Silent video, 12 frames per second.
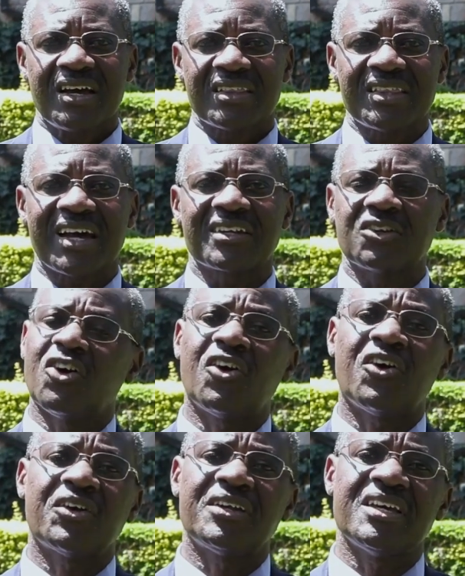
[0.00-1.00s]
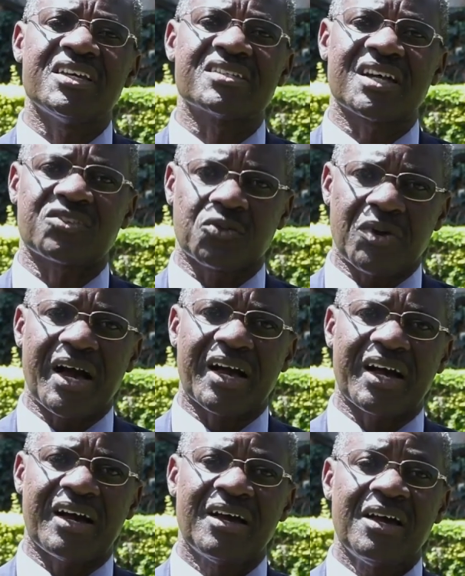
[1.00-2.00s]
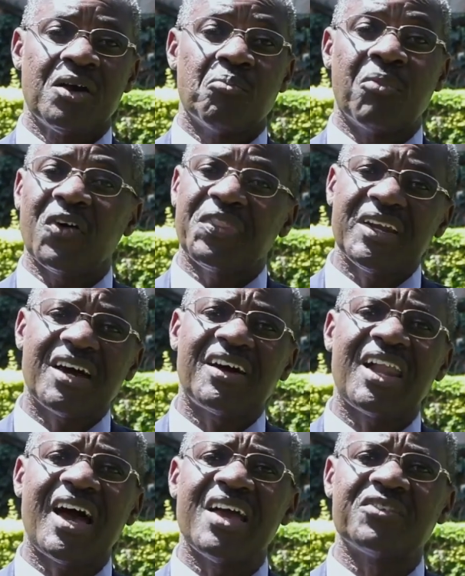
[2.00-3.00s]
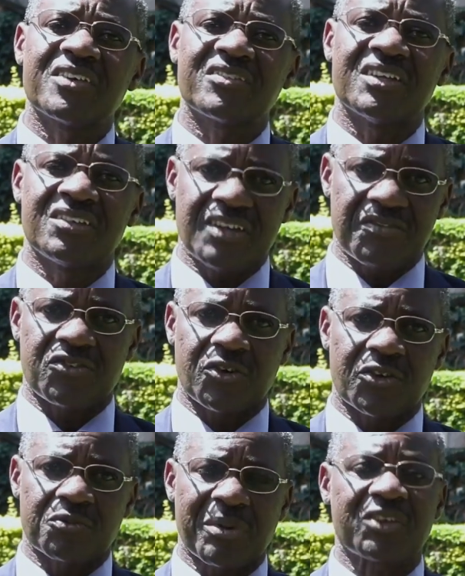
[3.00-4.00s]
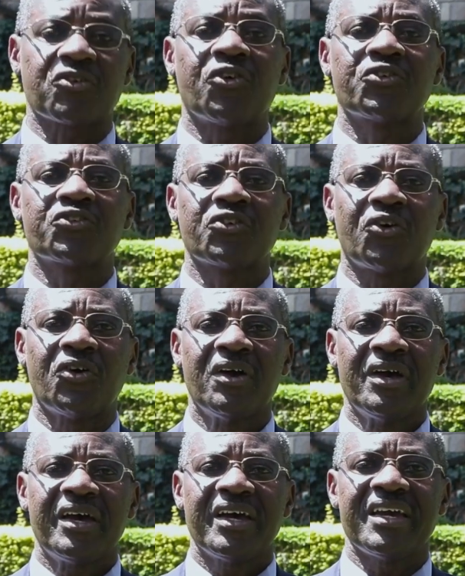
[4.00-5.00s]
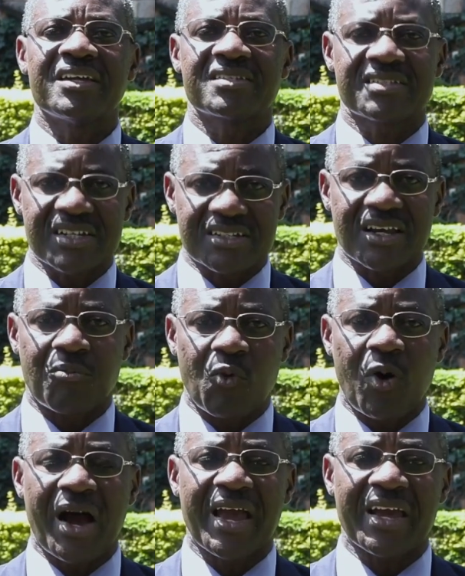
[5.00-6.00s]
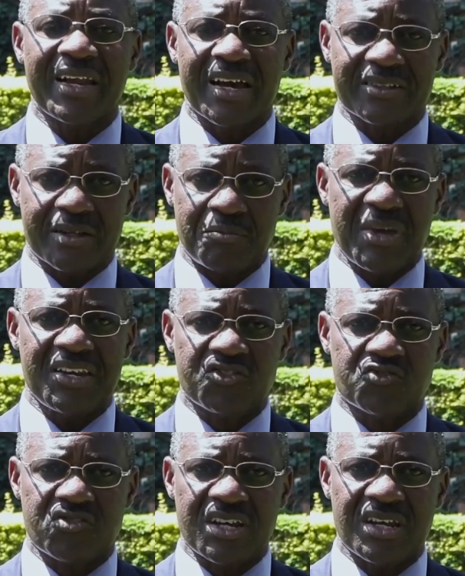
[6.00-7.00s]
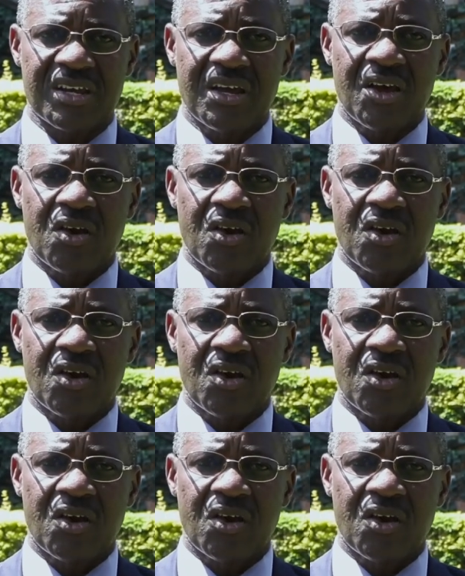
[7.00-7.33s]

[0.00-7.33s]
that God is at work, both in our lives as individuals, but also in Sitamwide as a ministry.